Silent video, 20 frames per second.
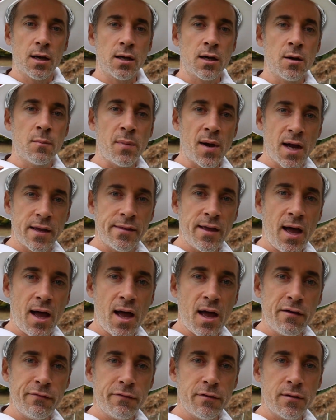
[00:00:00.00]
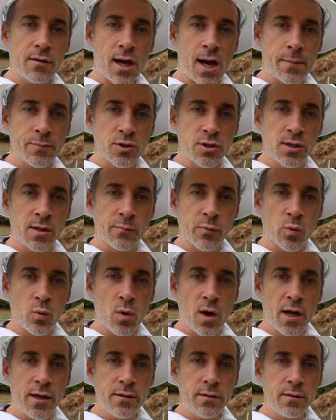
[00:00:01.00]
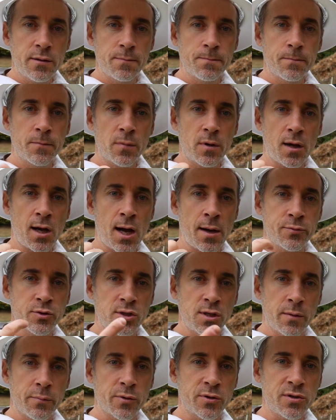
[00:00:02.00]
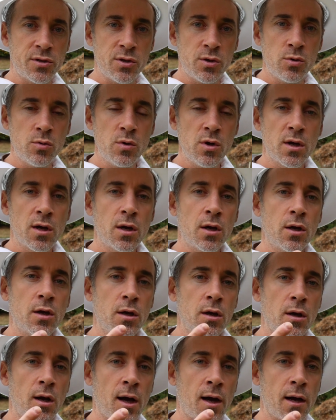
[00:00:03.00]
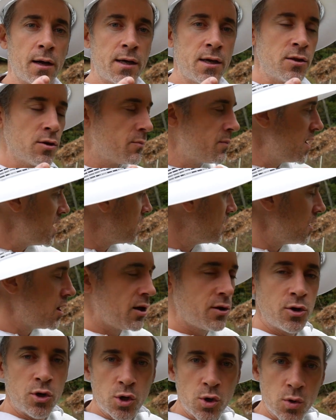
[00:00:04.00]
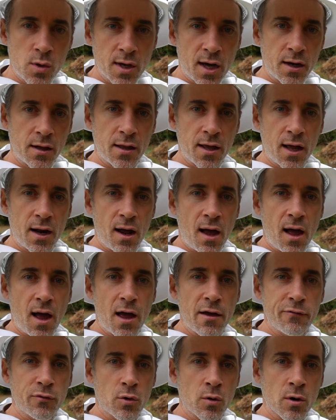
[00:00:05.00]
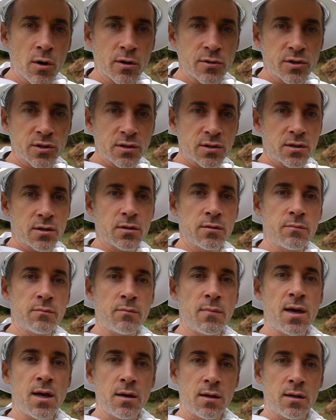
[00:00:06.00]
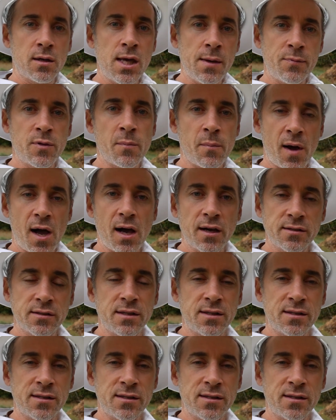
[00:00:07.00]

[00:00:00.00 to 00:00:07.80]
combine the hive, option number one. Option number two, either make a nuke out of that hive or just keep the box